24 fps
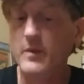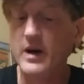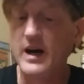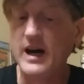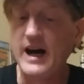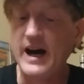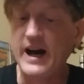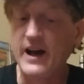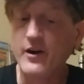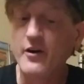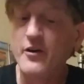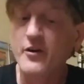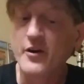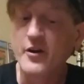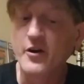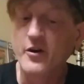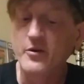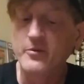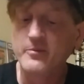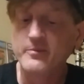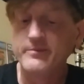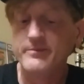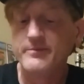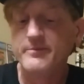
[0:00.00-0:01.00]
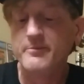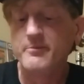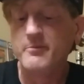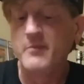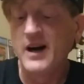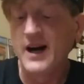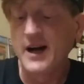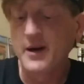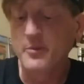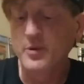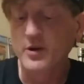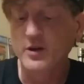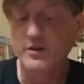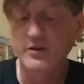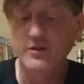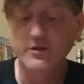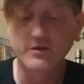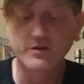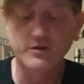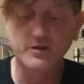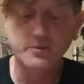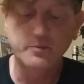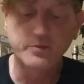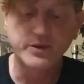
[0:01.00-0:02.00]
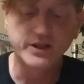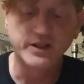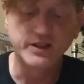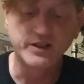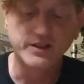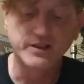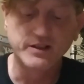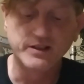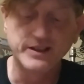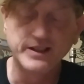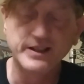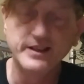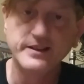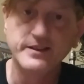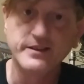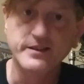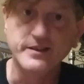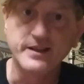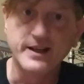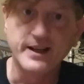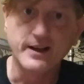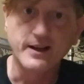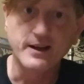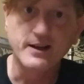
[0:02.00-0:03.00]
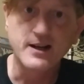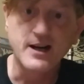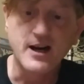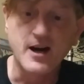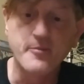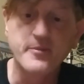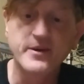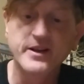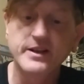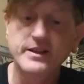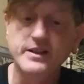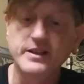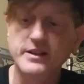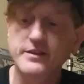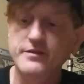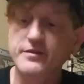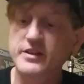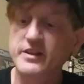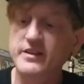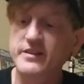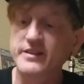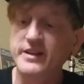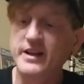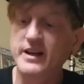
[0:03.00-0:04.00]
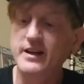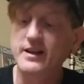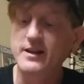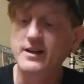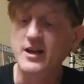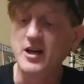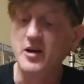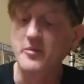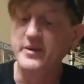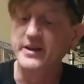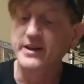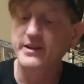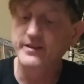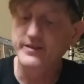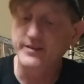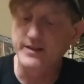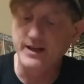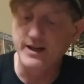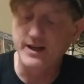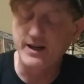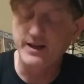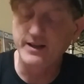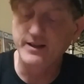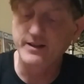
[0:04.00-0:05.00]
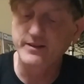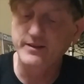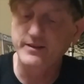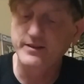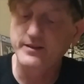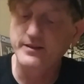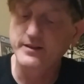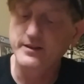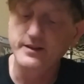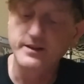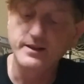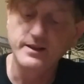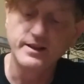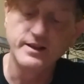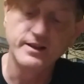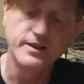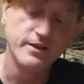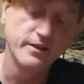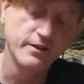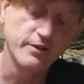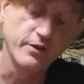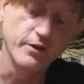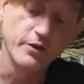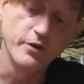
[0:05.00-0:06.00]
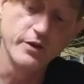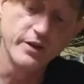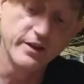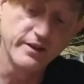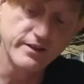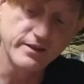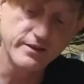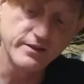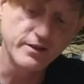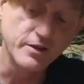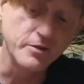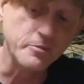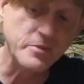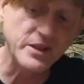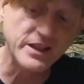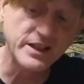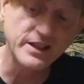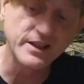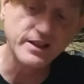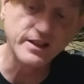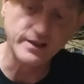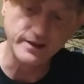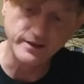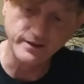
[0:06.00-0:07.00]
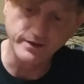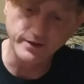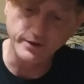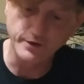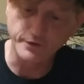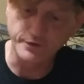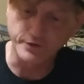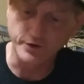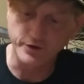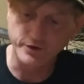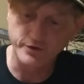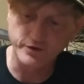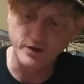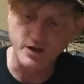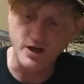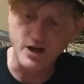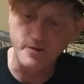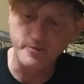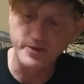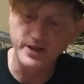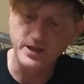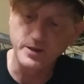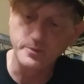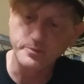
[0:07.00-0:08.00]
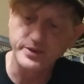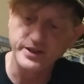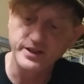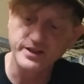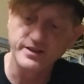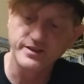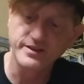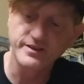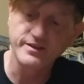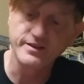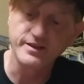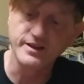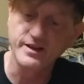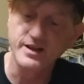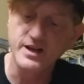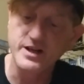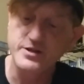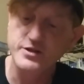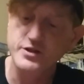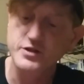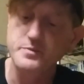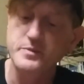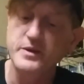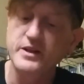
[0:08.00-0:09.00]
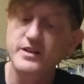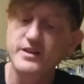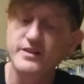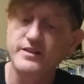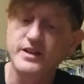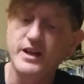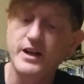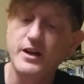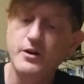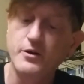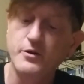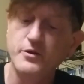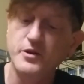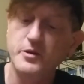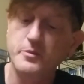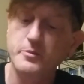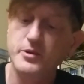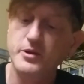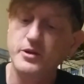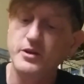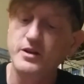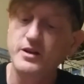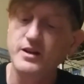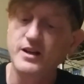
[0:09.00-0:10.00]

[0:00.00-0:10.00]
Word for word: I don't know. My personal opinion, it's not a comic if it's not comic sized. And so this to me is his first comic appearance. And not just because I own the book.